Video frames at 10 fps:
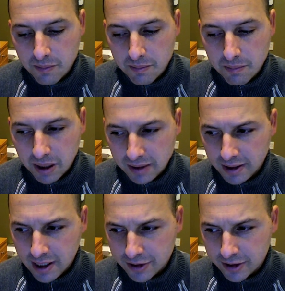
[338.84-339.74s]

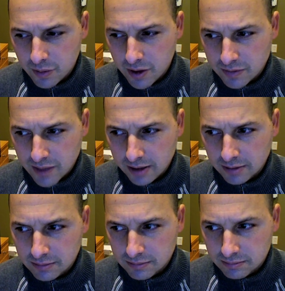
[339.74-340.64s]
Monday, I think it was, right?
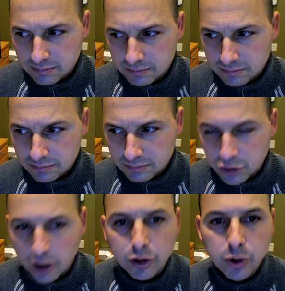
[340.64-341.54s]

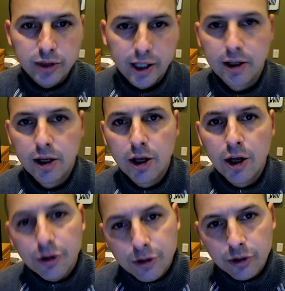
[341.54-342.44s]
Sorry, Tuesday.
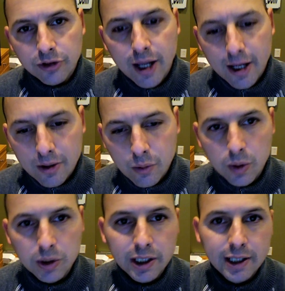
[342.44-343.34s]
Tuesday, we
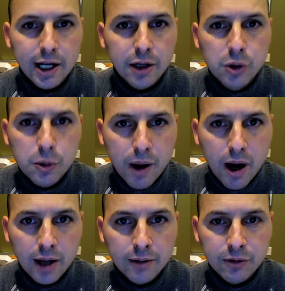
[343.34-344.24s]
were looking at
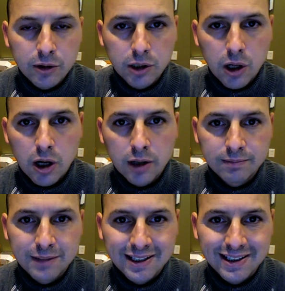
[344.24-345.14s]
Groupon for a
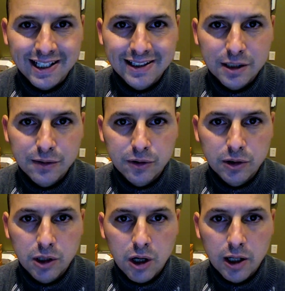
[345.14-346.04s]
long and LinkedIn for a
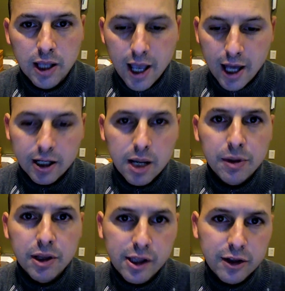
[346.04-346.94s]
long and a
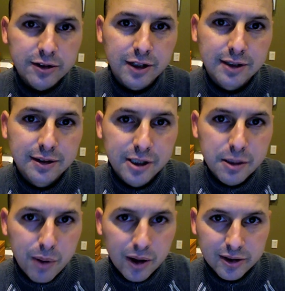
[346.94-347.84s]
couple of the other stuff that
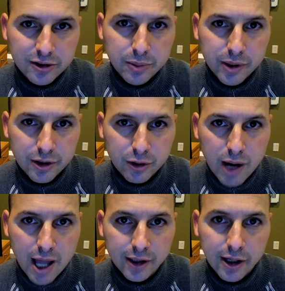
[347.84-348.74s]
didn't participate in the
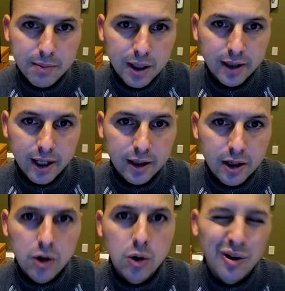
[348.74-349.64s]
rally on Monday.
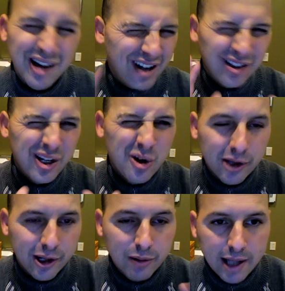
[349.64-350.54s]
Or I don't like
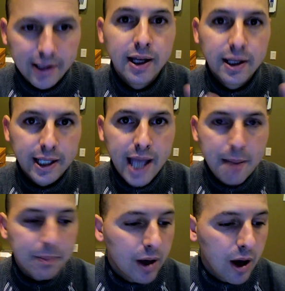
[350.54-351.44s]
calling it a rally, the
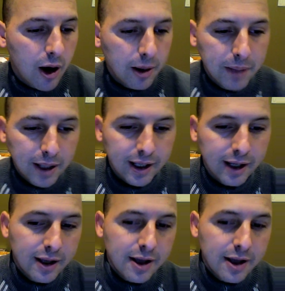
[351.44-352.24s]
gap on Monday.